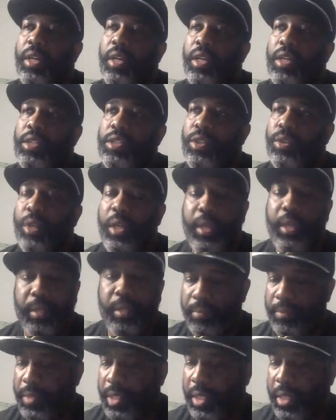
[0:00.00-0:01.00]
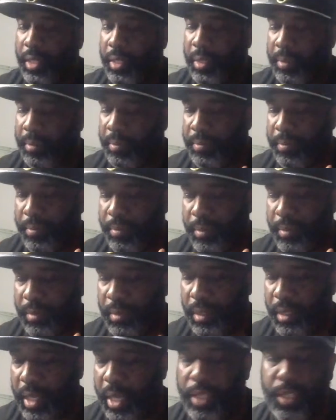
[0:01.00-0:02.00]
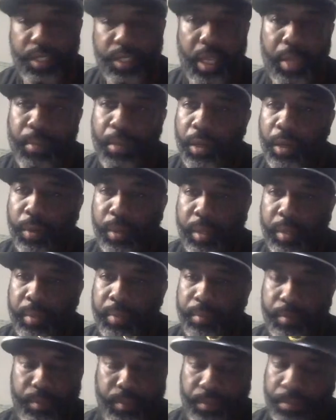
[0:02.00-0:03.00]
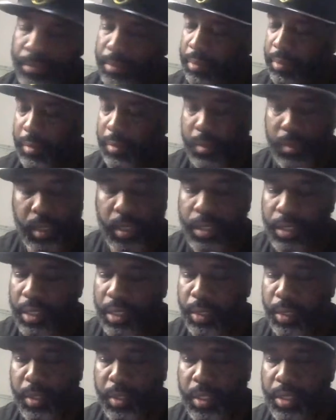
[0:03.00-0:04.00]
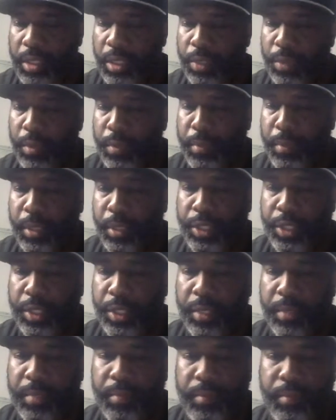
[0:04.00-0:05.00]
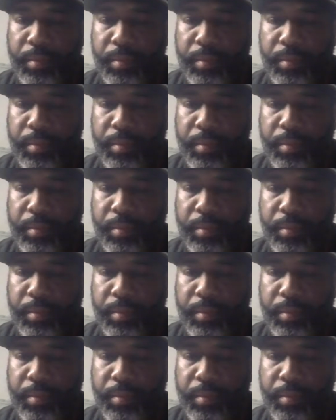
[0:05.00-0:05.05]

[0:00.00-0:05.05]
So, yeah, I just kept going, still continuing to push it,